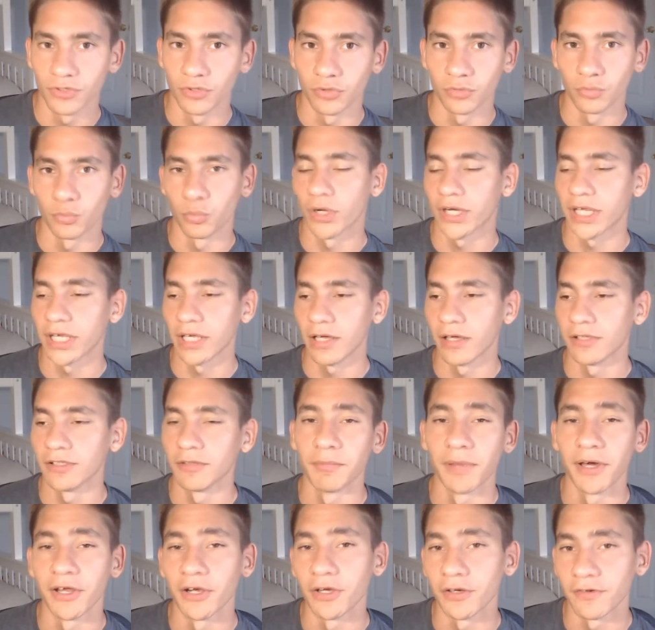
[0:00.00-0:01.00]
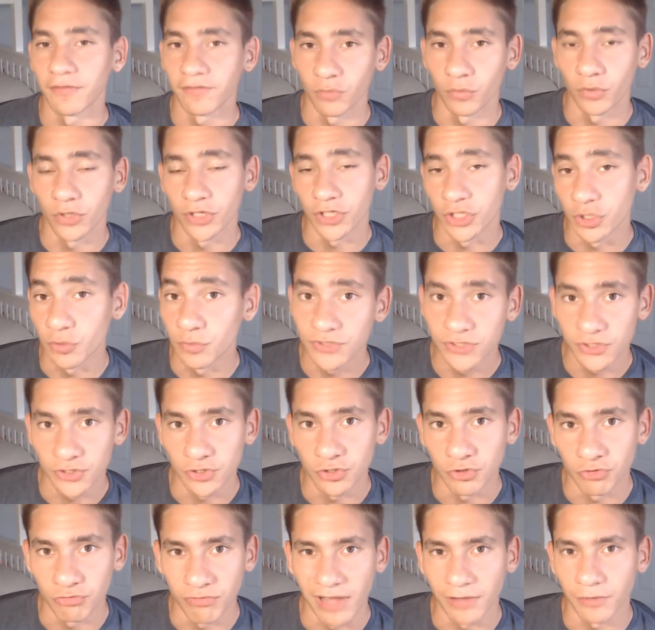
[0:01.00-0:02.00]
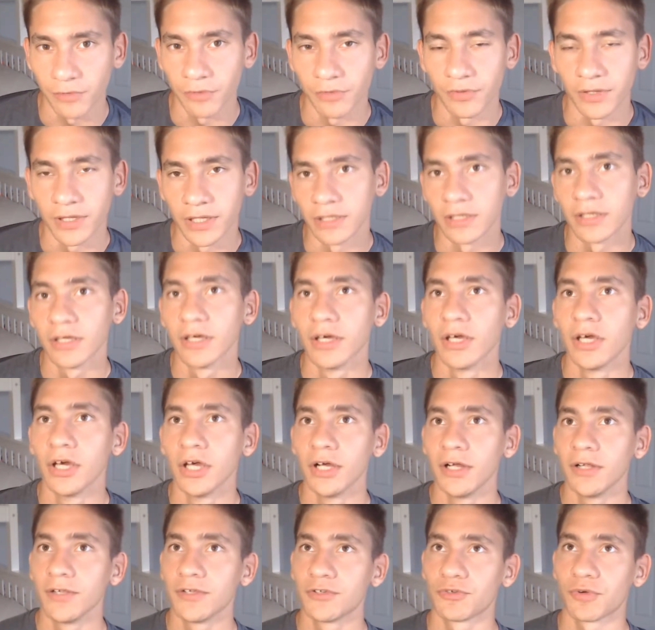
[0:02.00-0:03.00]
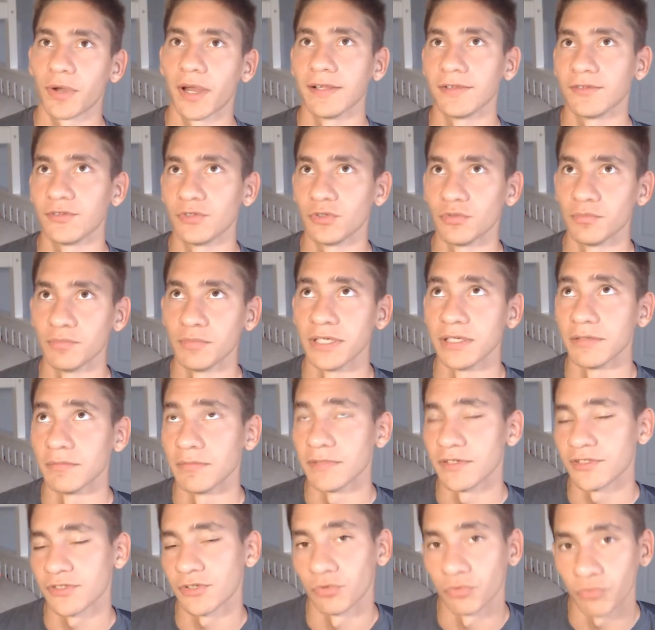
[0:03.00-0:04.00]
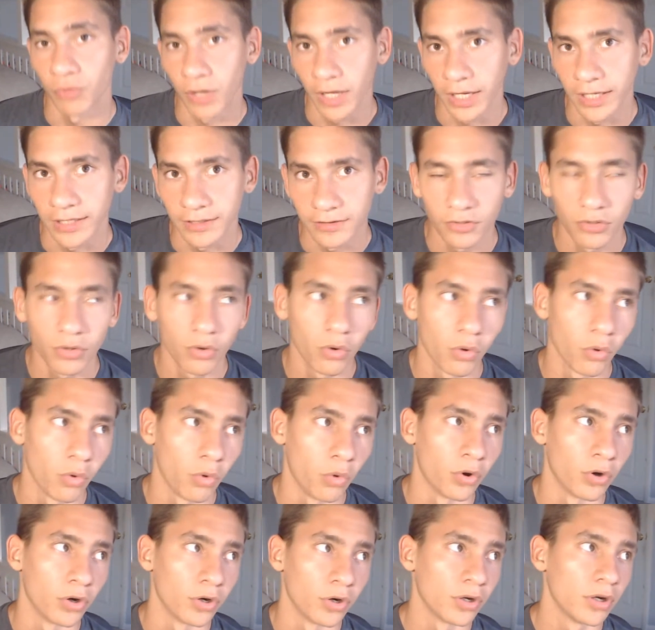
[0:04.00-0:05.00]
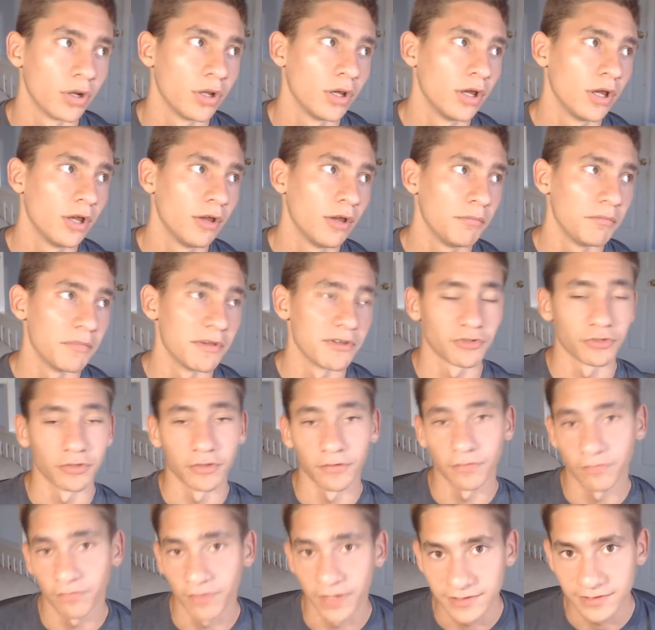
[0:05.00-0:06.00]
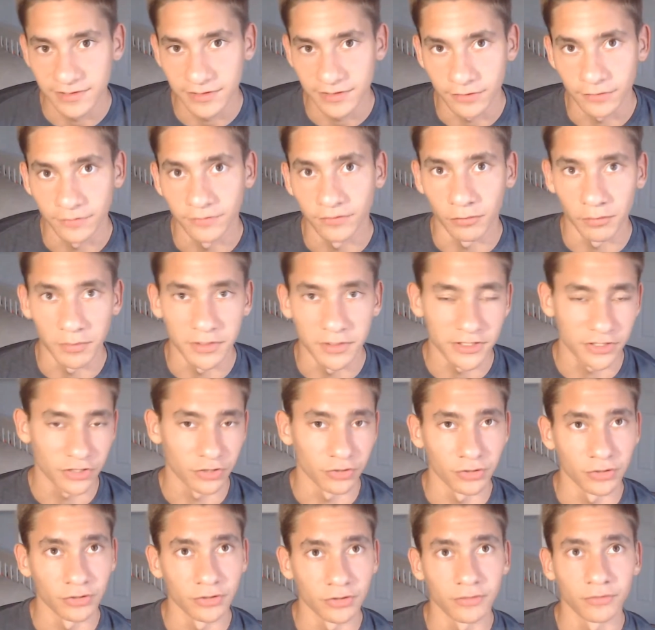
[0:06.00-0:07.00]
working on the better for you too, rather than trying to be Mr. Right or Mr. Defensive or Mr.